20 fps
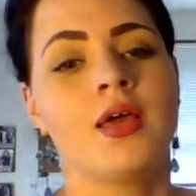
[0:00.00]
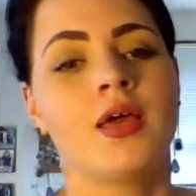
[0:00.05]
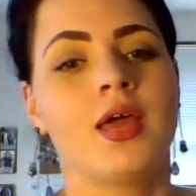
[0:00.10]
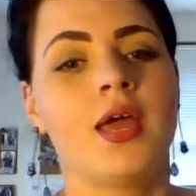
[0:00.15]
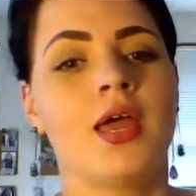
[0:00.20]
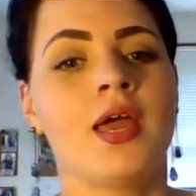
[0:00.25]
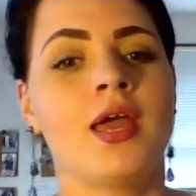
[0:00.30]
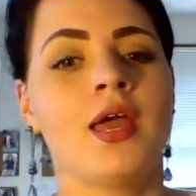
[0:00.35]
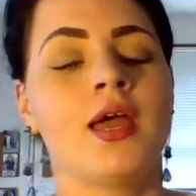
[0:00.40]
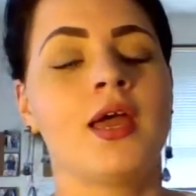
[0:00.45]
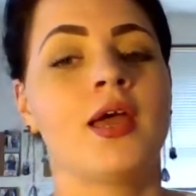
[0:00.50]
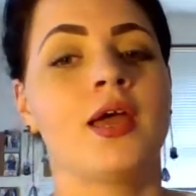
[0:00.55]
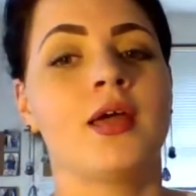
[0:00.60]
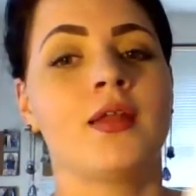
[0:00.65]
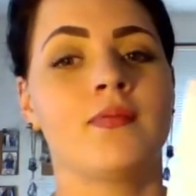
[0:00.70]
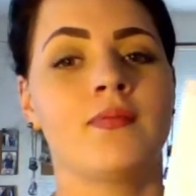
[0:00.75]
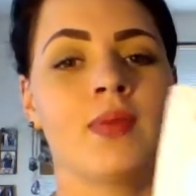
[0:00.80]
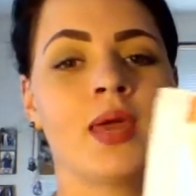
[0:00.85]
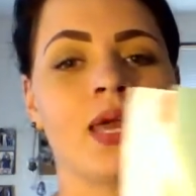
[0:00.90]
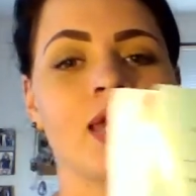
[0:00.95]

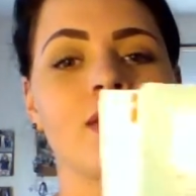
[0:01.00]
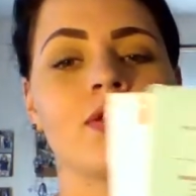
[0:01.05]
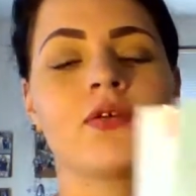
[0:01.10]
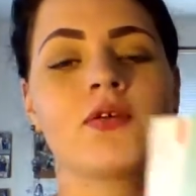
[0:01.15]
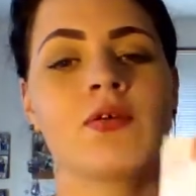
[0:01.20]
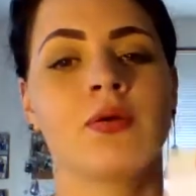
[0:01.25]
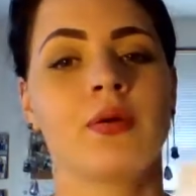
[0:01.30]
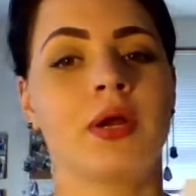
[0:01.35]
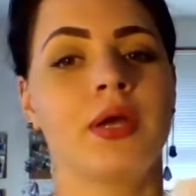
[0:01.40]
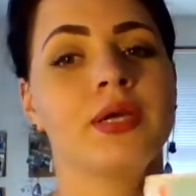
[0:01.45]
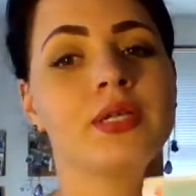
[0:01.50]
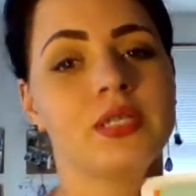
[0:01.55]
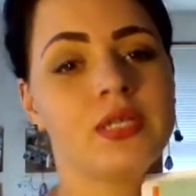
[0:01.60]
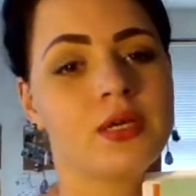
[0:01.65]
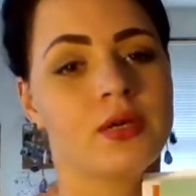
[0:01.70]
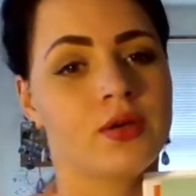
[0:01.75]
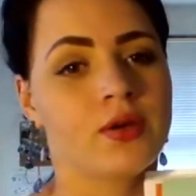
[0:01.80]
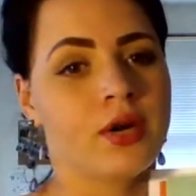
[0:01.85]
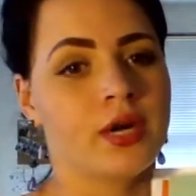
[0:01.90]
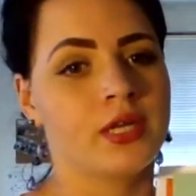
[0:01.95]
and made
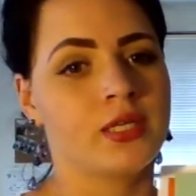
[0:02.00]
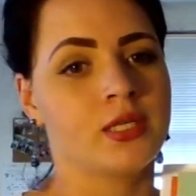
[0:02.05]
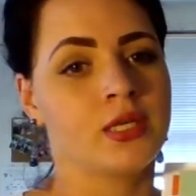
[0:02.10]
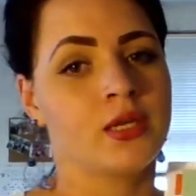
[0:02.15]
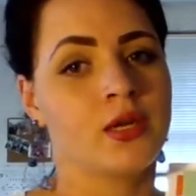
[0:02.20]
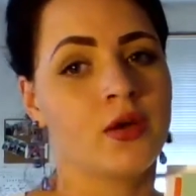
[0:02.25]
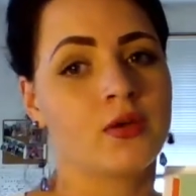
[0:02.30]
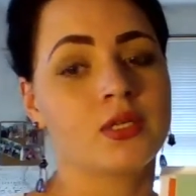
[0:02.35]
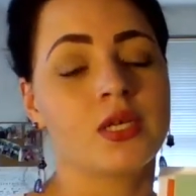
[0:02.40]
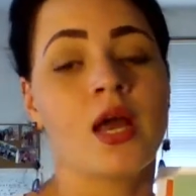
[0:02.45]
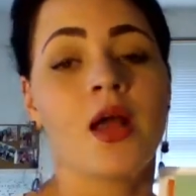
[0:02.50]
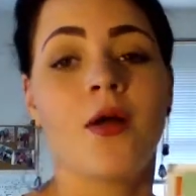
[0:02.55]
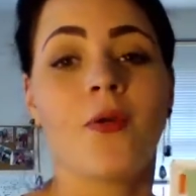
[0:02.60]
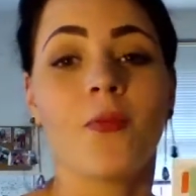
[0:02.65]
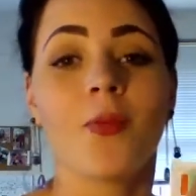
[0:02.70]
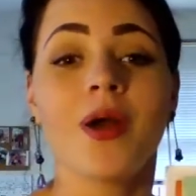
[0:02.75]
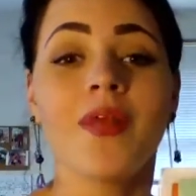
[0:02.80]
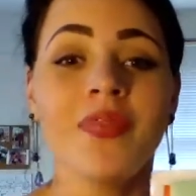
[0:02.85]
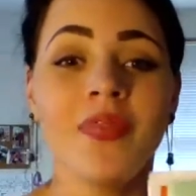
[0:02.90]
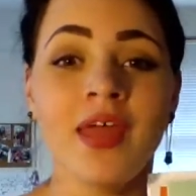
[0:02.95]
crazy notes.
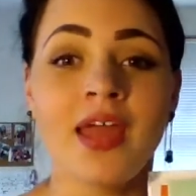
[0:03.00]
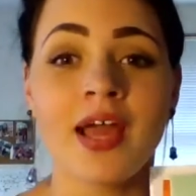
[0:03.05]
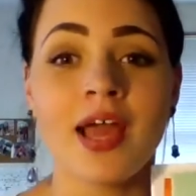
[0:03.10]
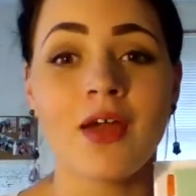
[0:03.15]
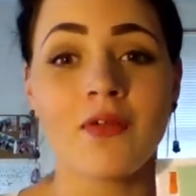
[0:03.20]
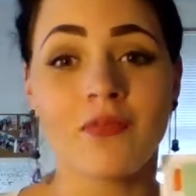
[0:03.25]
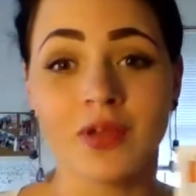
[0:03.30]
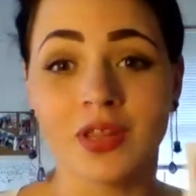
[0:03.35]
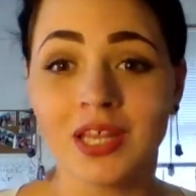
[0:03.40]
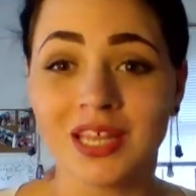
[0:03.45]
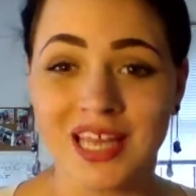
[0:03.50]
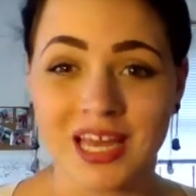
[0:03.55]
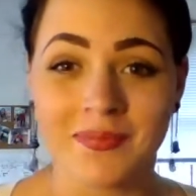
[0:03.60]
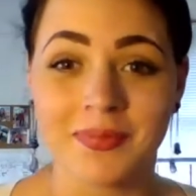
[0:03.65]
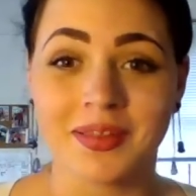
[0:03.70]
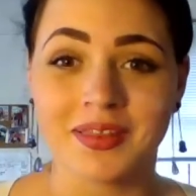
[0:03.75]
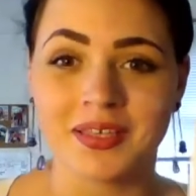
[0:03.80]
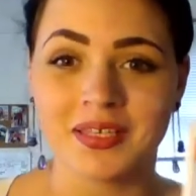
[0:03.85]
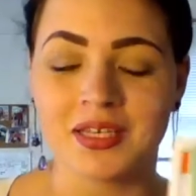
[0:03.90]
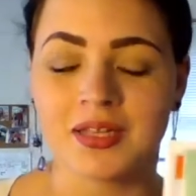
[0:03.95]
One thing I really like
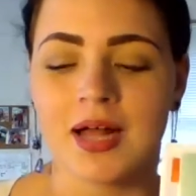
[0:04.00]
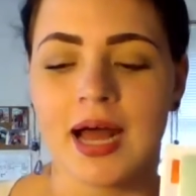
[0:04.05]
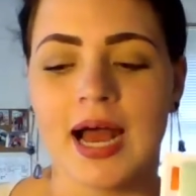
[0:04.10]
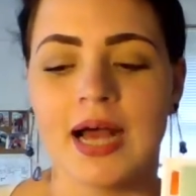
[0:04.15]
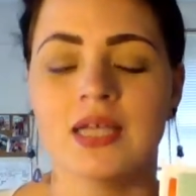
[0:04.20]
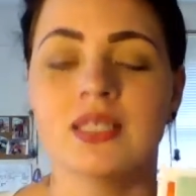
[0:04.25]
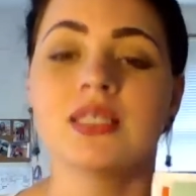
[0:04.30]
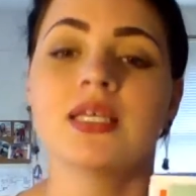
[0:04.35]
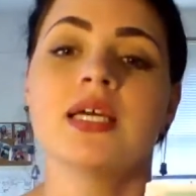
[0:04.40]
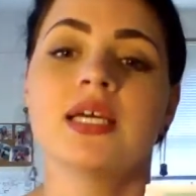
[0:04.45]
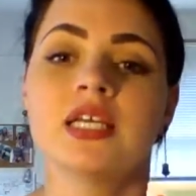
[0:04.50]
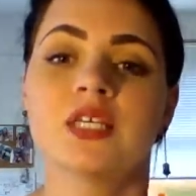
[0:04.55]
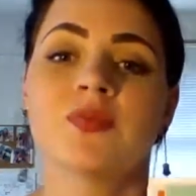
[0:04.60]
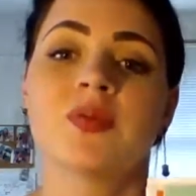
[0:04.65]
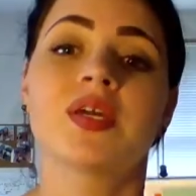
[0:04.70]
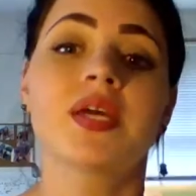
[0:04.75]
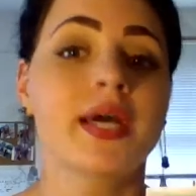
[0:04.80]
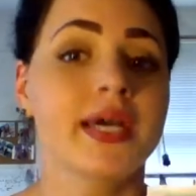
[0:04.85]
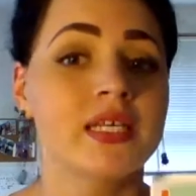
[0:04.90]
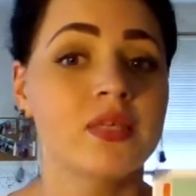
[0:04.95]
about this class is
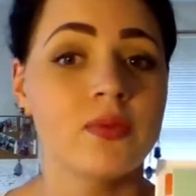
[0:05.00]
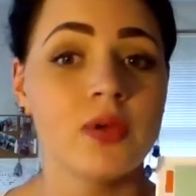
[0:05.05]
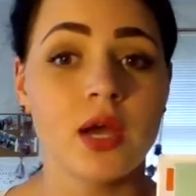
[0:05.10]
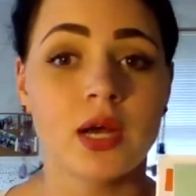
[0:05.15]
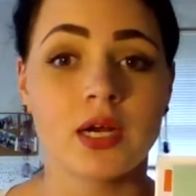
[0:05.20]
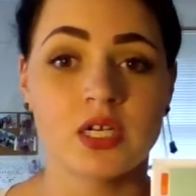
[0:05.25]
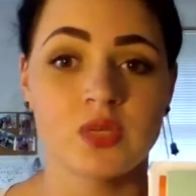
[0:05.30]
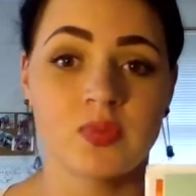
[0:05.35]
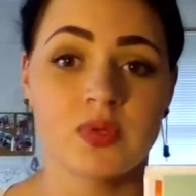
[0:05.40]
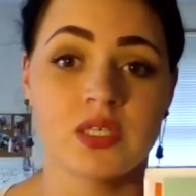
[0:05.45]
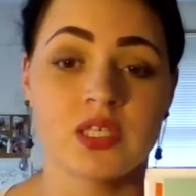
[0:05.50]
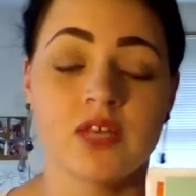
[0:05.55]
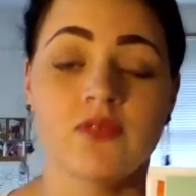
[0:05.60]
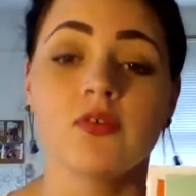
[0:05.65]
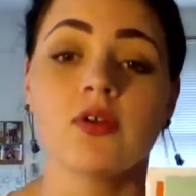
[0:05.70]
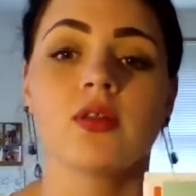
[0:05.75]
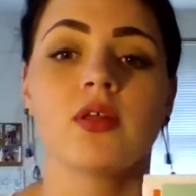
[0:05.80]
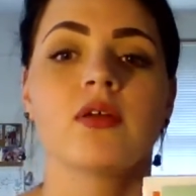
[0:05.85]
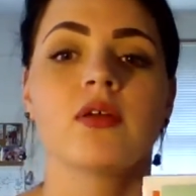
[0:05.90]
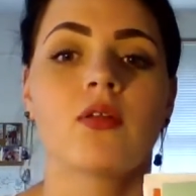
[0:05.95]
because we are
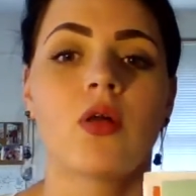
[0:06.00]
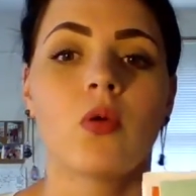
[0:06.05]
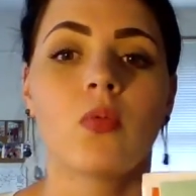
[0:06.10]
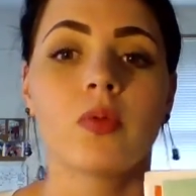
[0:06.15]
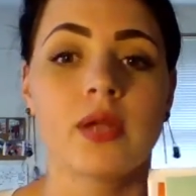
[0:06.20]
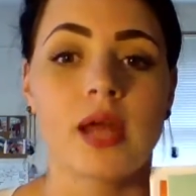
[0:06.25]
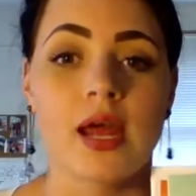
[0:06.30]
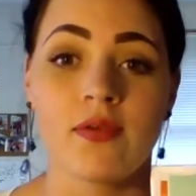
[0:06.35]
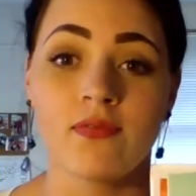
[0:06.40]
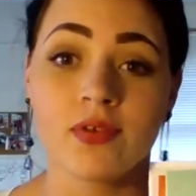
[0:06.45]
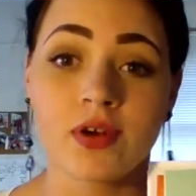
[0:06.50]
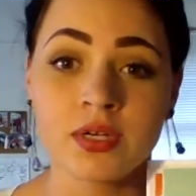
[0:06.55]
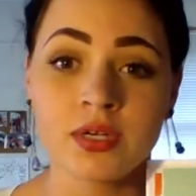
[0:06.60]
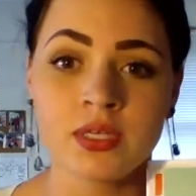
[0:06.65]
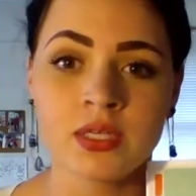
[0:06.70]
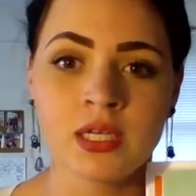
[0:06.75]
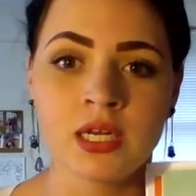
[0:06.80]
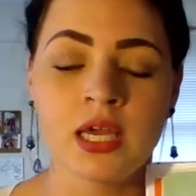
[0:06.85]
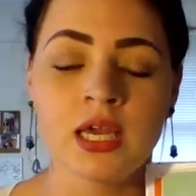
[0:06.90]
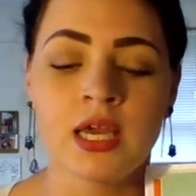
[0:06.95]
specifically global
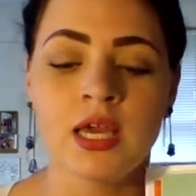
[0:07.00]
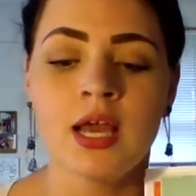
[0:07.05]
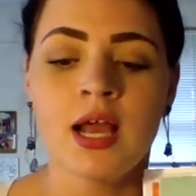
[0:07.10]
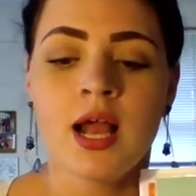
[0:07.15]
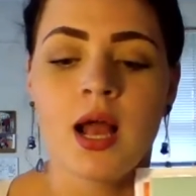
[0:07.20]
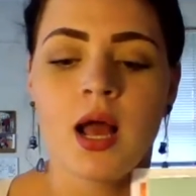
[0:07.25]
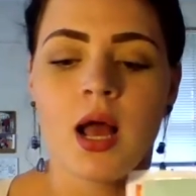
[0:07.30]
diversity,